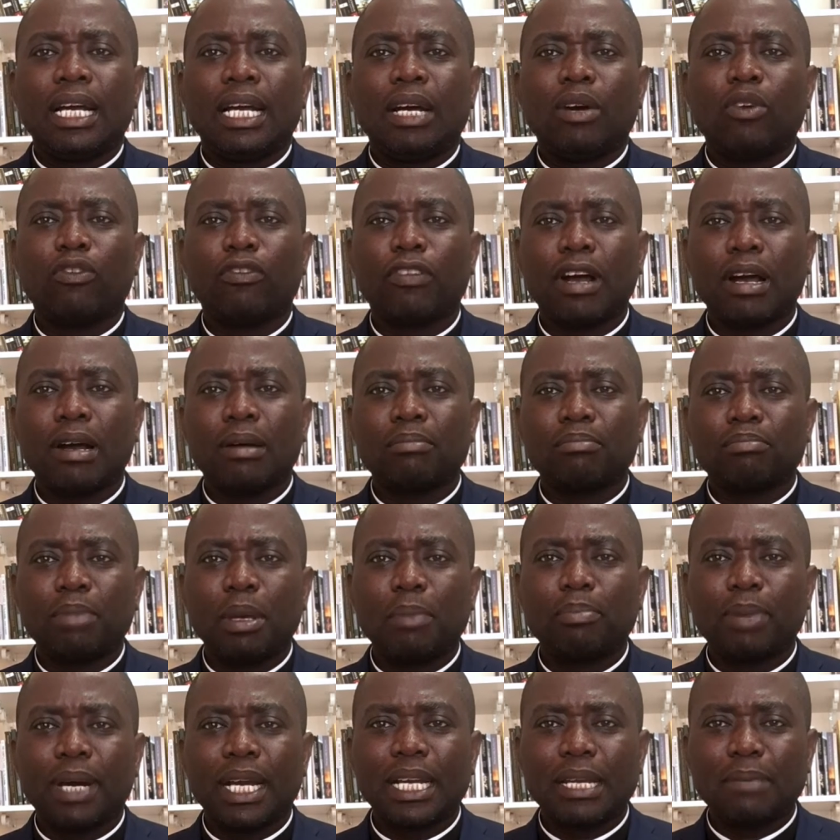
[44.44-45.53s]
ofa
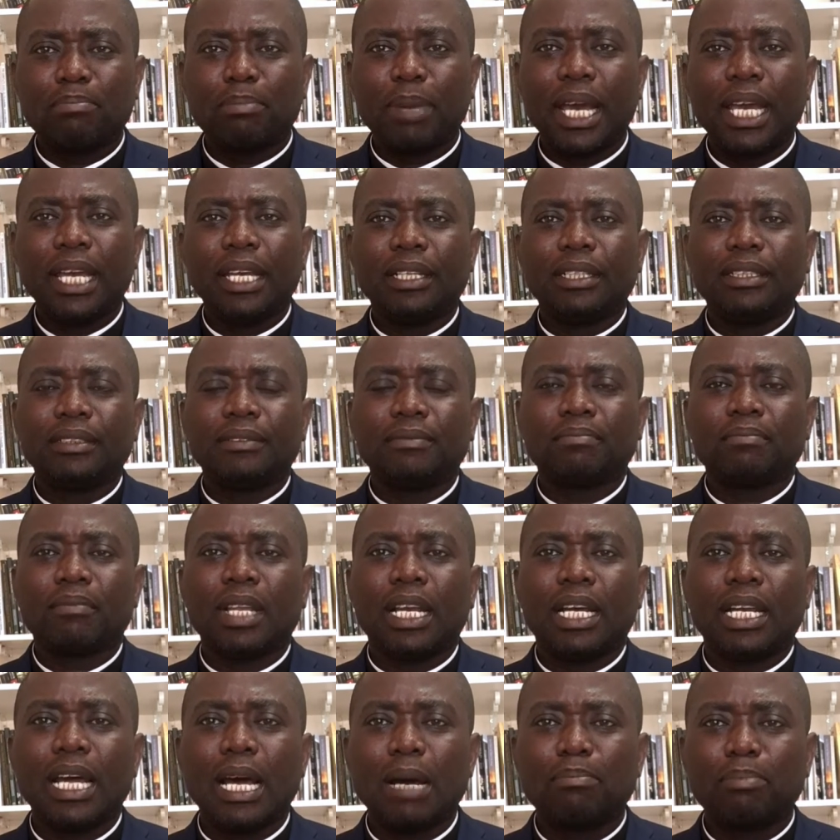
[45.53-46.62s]
paper ne pen
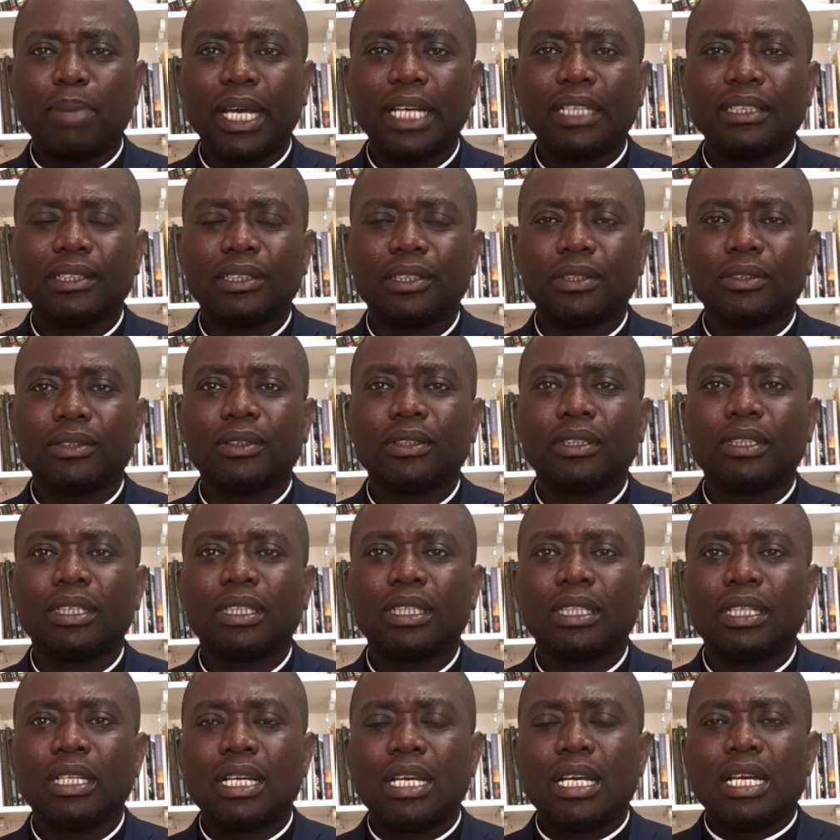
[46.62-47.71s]
ana pencil
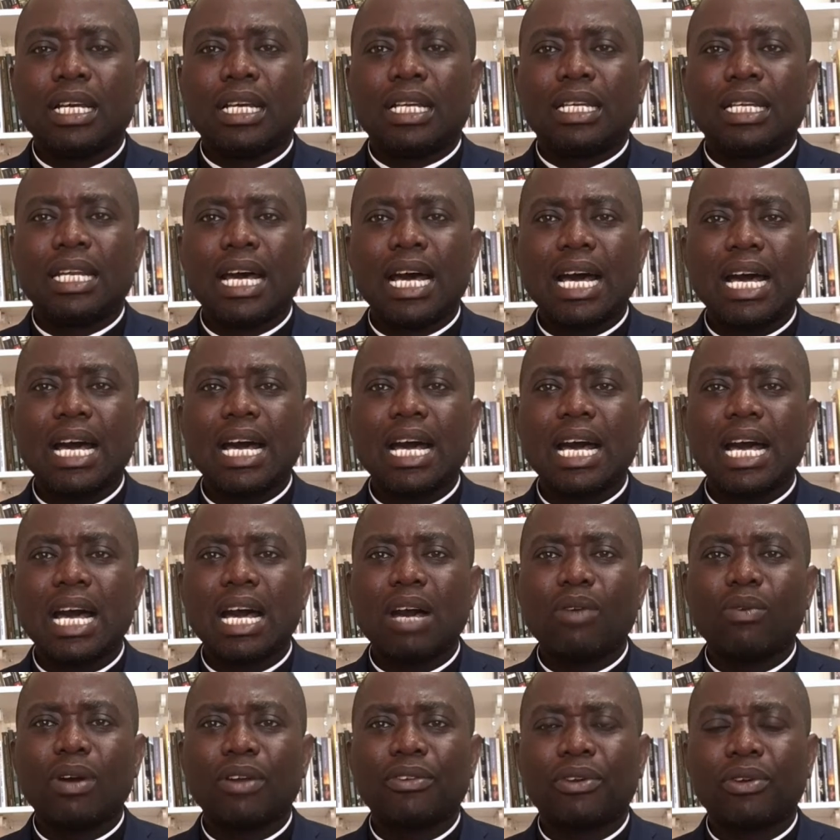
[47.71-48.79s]

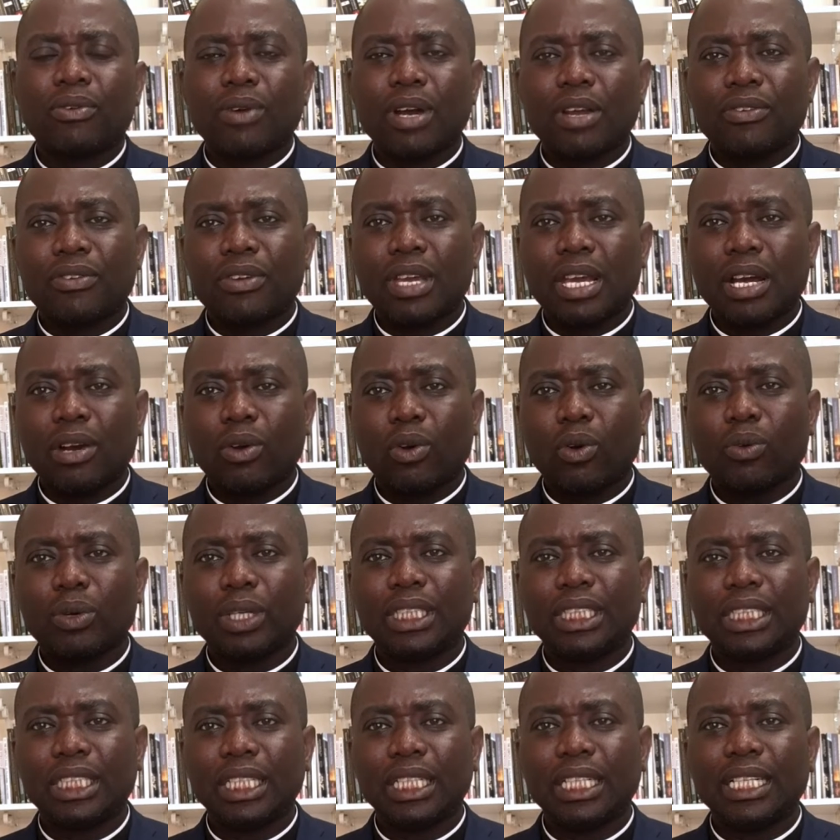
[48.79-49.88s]
na watwenwadwen
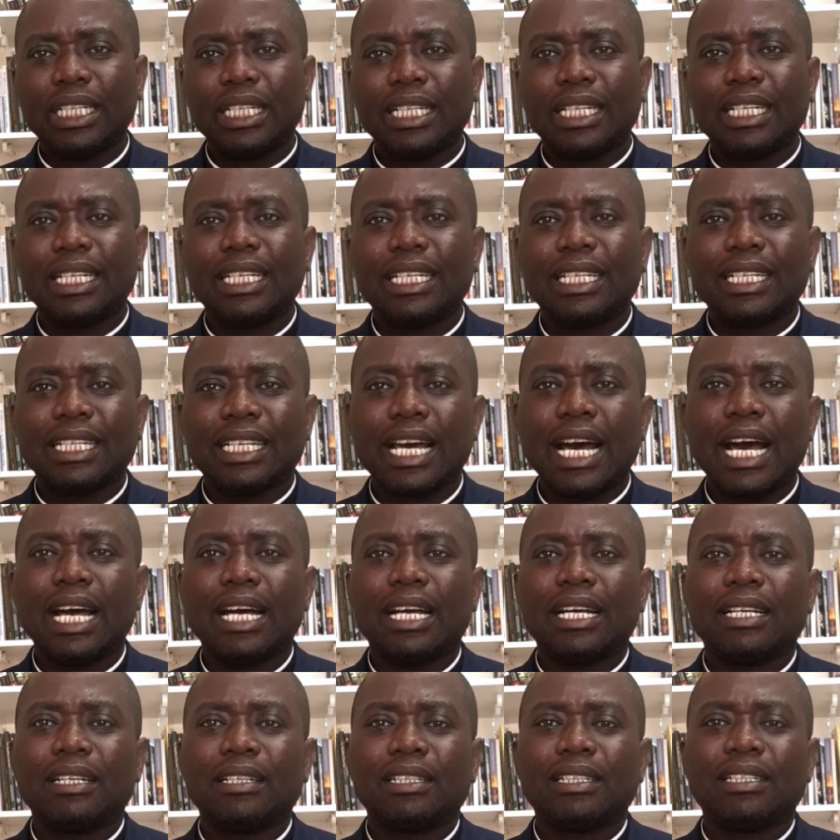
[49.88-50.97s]
akwachi na
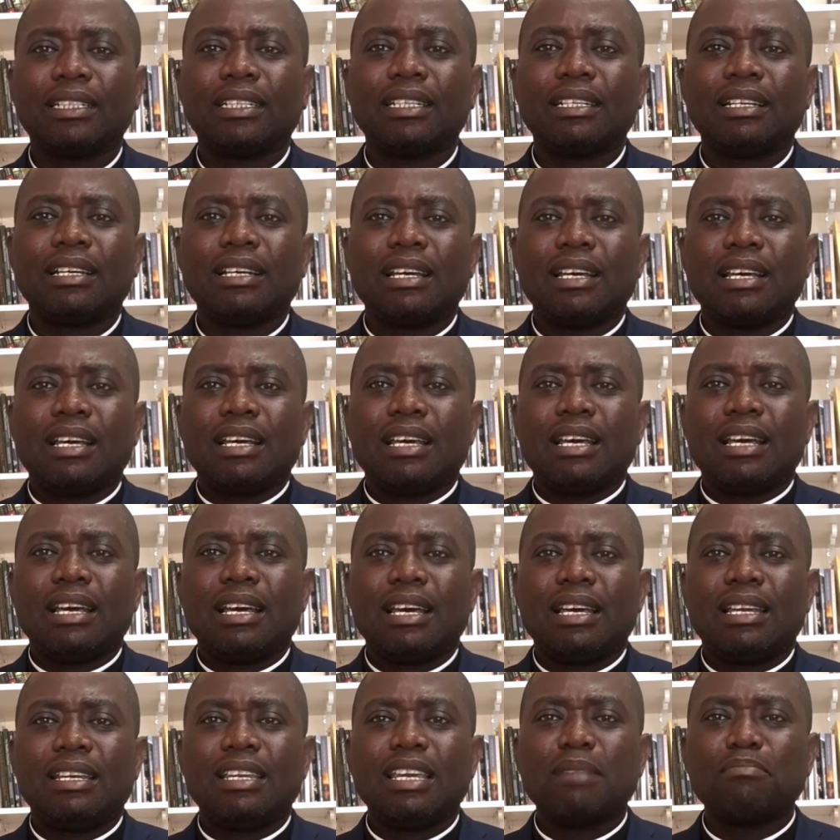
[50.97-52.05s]

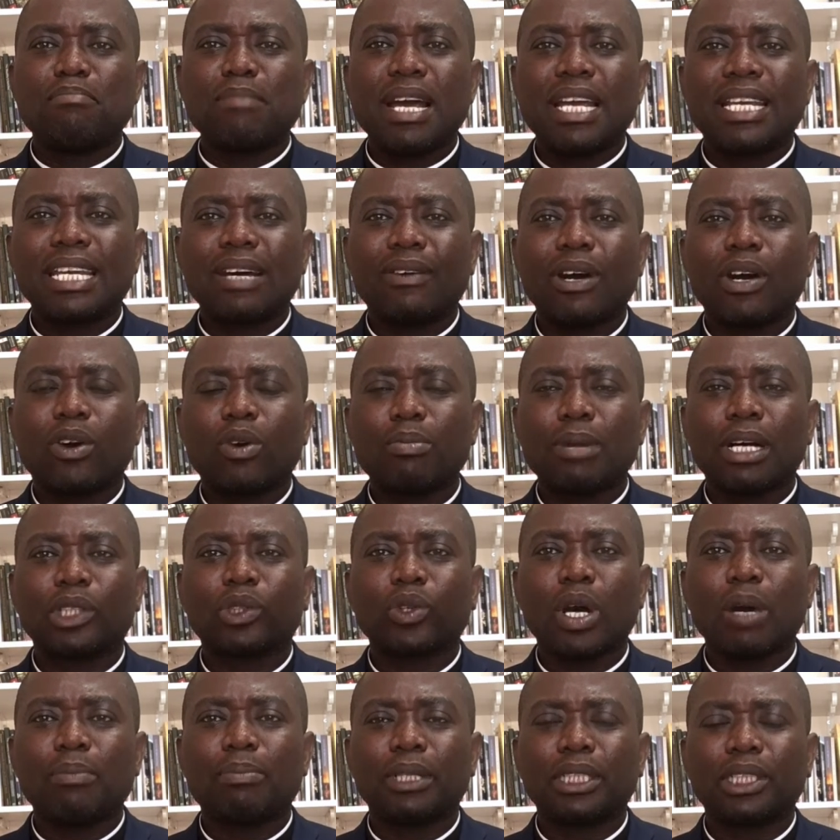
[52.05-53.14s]
enema eda wakoma
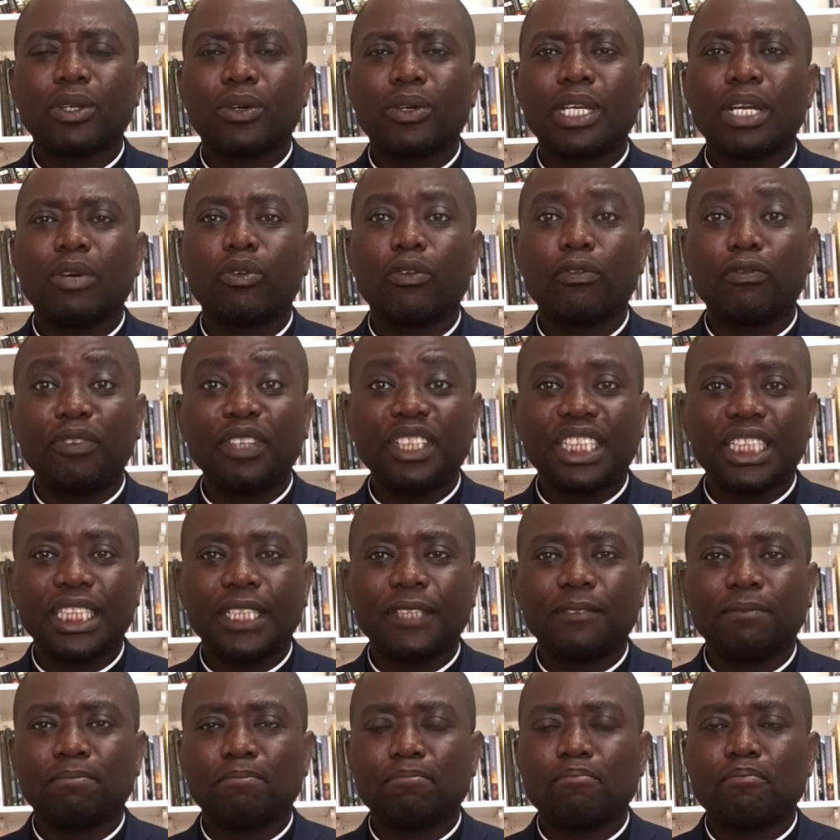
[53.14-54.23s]
so wapesa oye
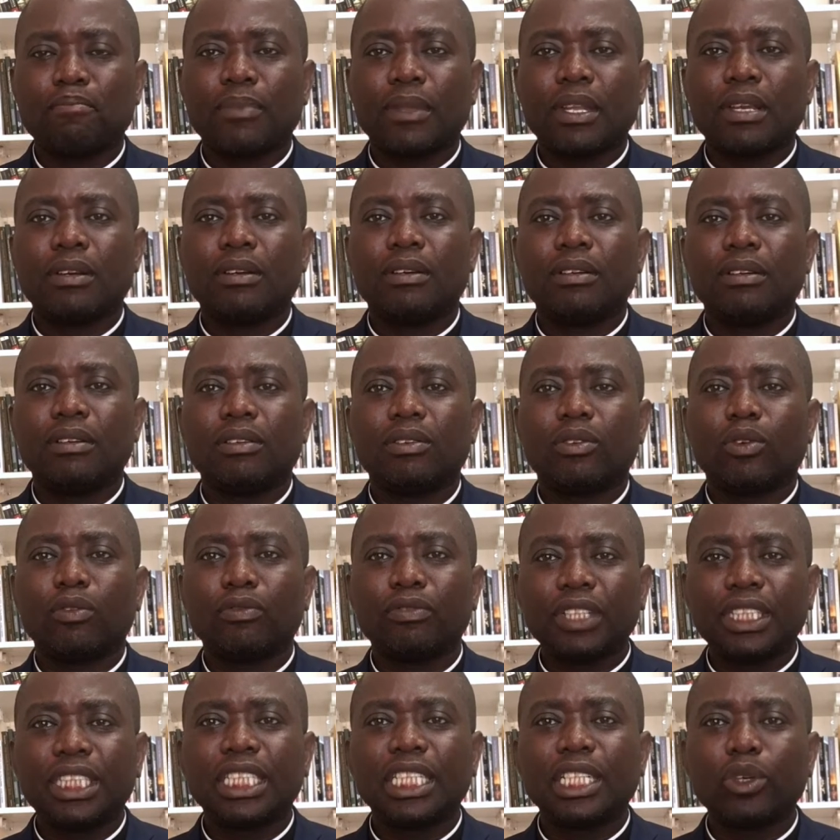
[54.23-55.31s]
vision
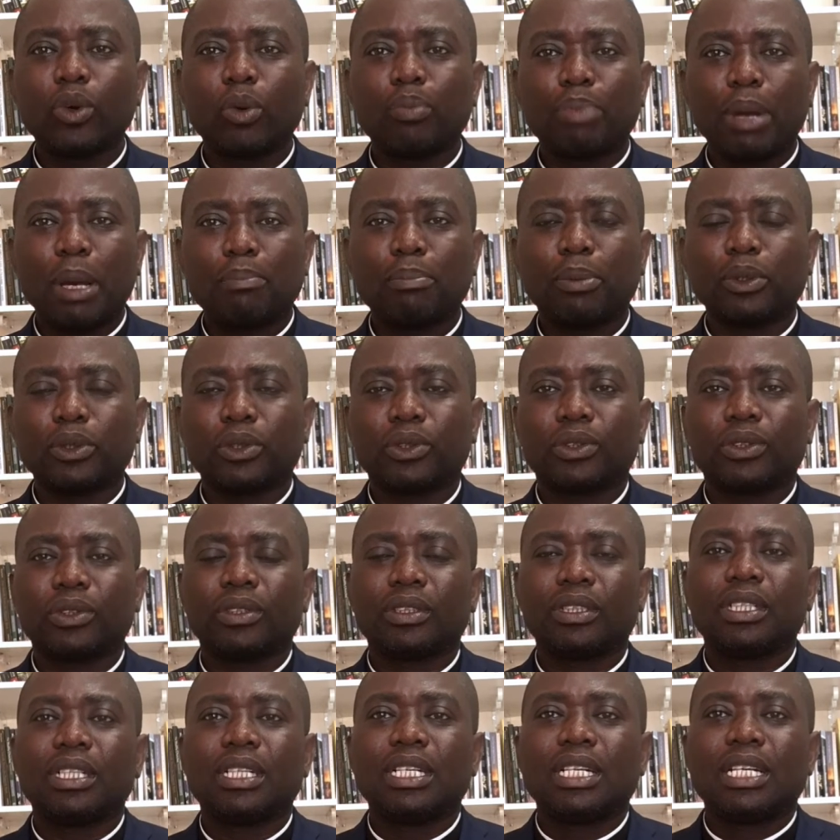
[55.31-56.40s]
no purpose
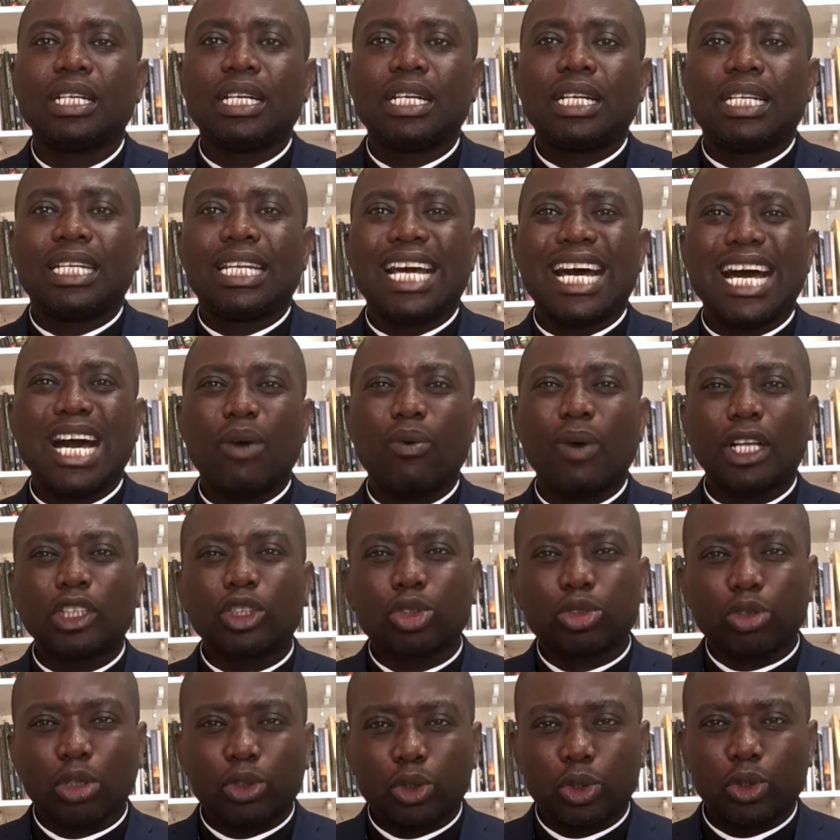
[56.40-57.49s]
na
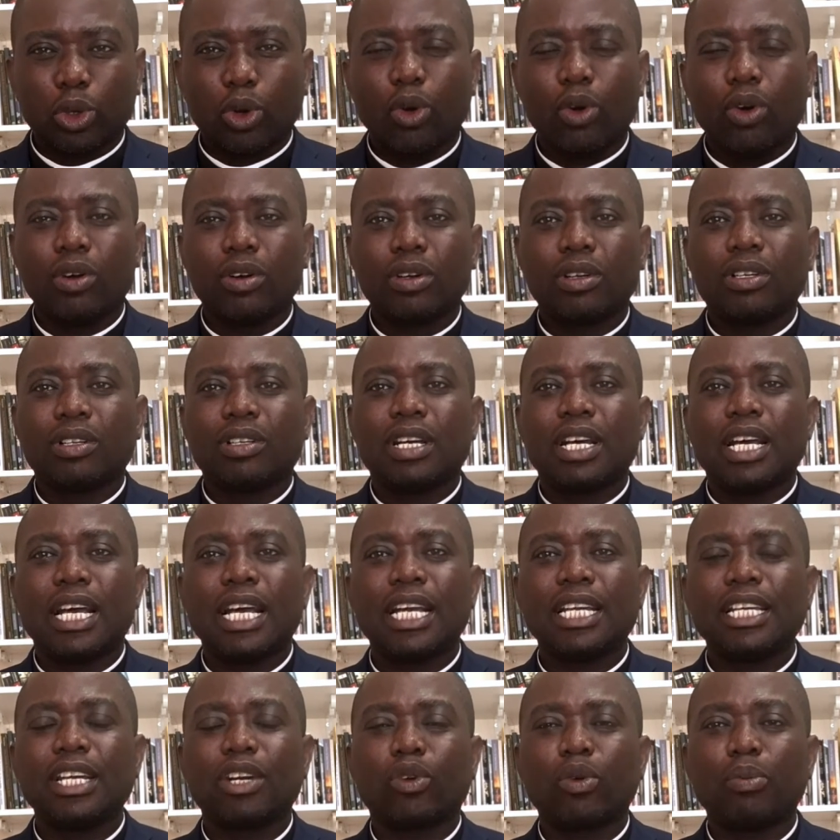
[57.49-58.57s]
watrotro e
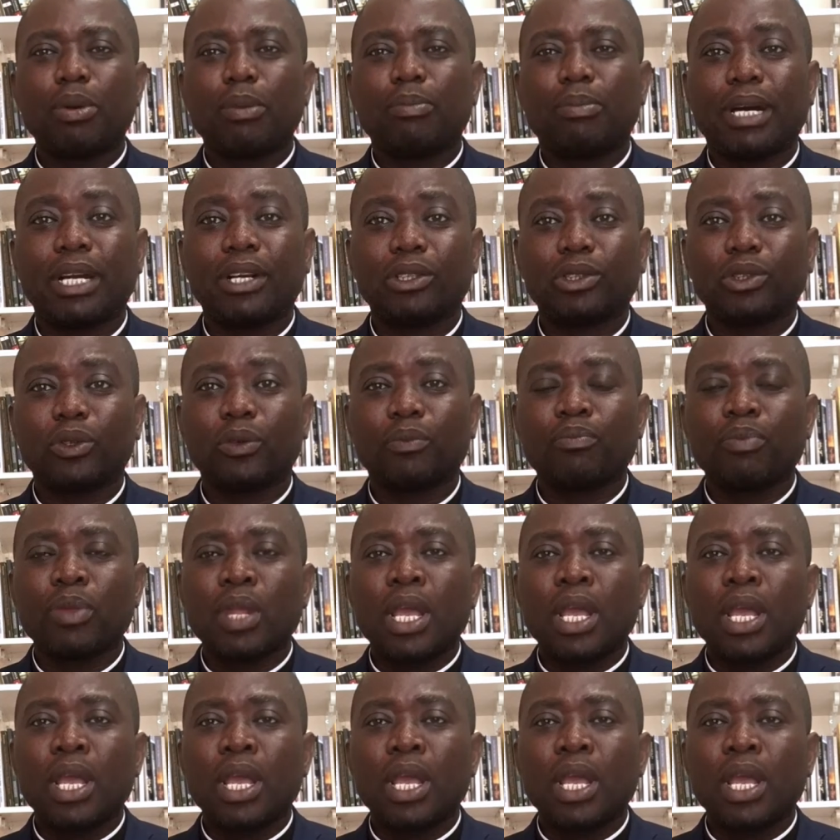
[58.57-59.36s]
de agu paper na so